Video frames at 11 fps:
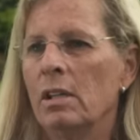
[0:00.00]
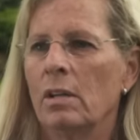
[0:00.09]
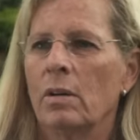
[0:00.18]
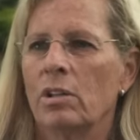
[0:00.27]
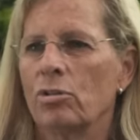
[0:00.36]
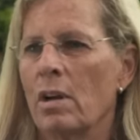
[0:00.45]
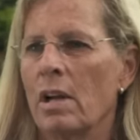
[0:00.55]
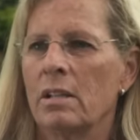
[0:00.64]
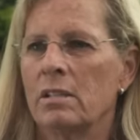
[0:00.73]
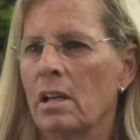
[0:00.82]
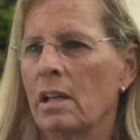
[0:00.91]
You know, I try
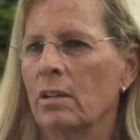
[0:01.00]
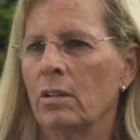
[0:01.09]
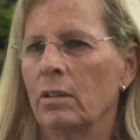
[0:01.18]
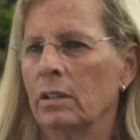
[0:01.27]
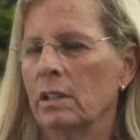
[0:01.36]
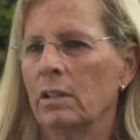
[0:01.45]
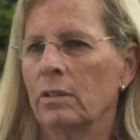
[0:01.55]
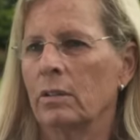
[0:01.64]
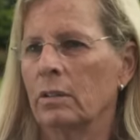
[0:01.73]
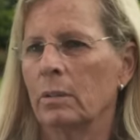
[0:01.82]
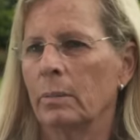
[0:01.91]
and tie it all
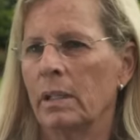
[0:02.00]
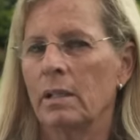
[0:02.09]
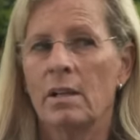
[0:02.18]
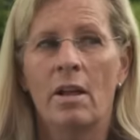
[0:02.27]
together a little bit.